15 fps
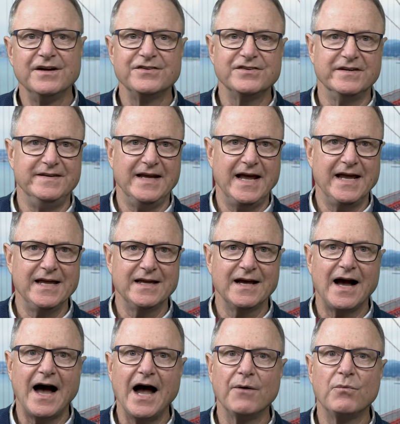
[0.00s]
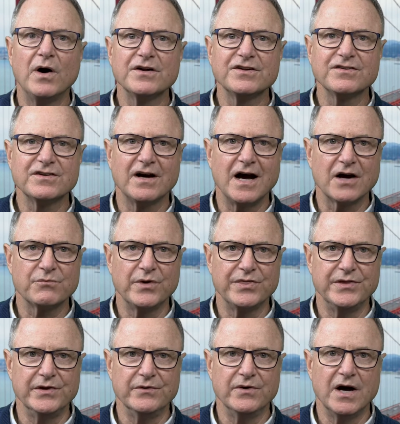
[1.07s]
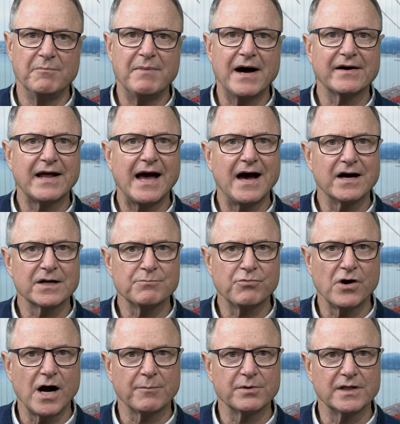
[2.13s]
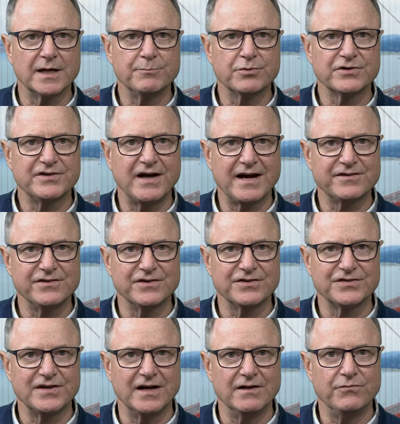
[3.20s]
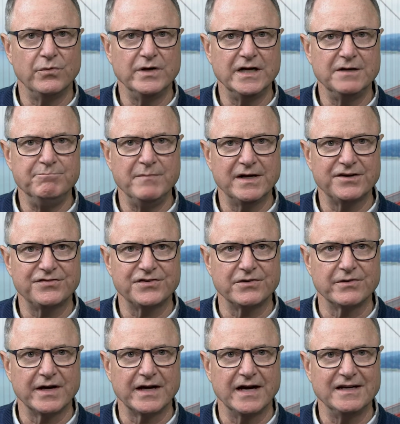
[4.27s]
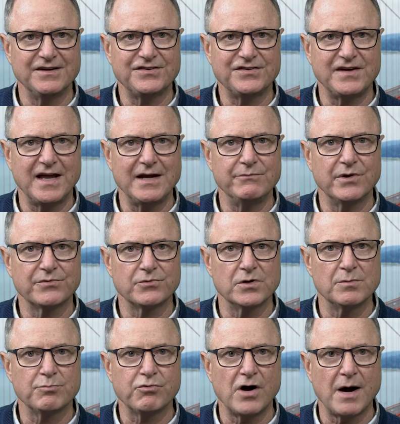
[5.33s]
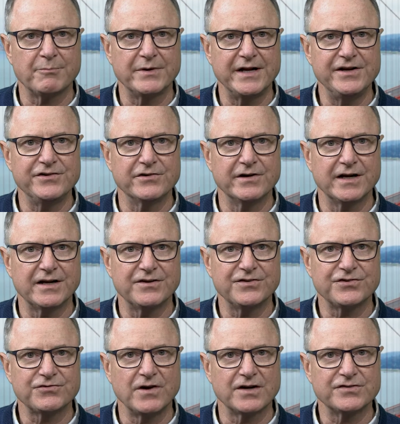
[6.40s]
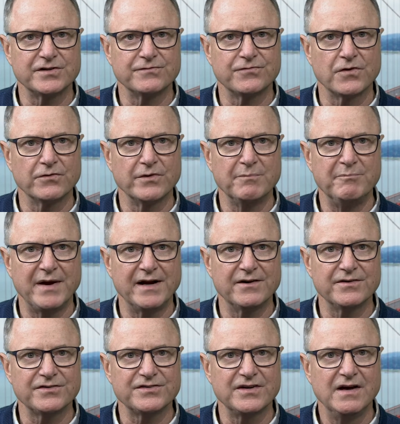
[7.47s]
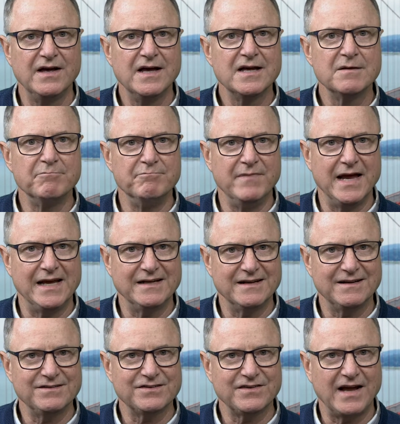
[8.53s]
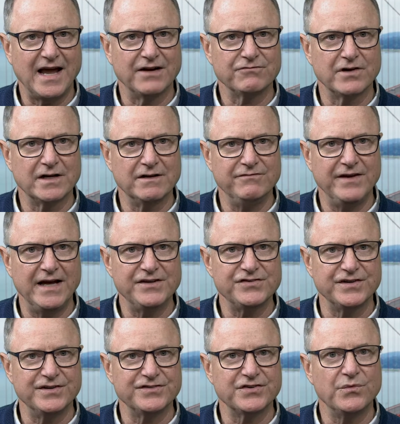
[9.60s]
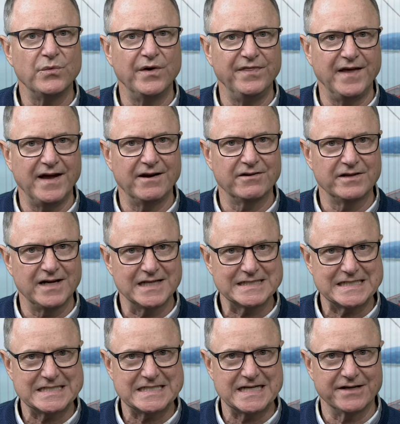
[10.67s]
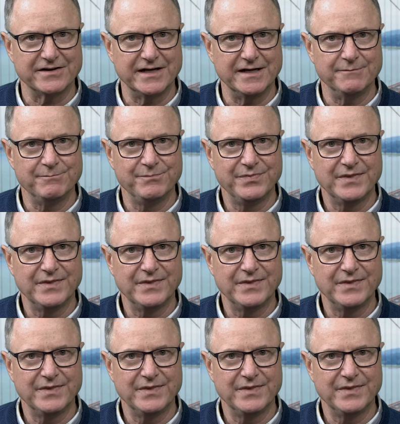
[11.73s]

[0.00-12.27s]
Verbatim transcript: Today, I want to talk with you about how to properly protect yourself when administering an estate with real property during construction for repairs, maintenance, and renovations when they are necessary.